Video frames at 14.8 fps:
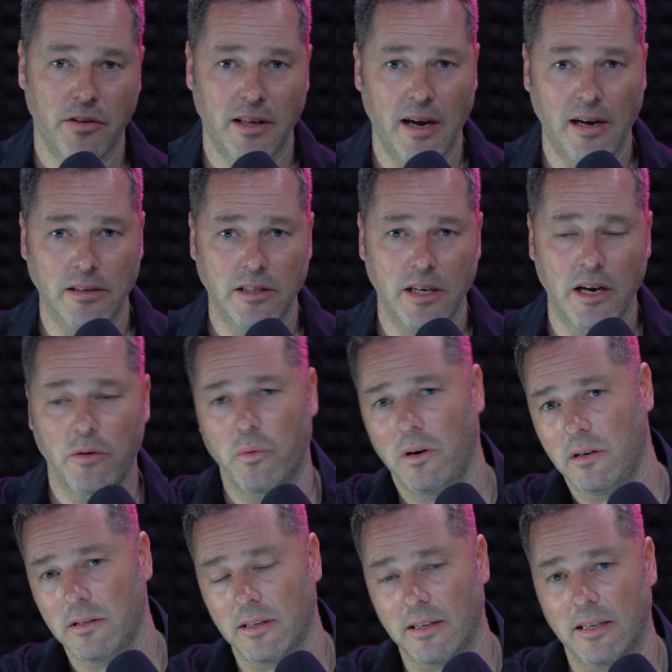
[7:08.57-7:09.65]
the outside
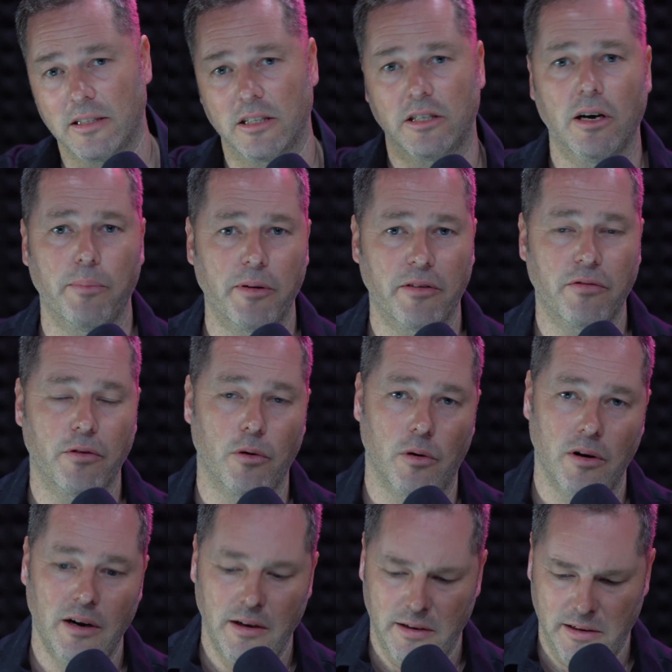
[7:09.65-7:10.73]
world and there's a topic for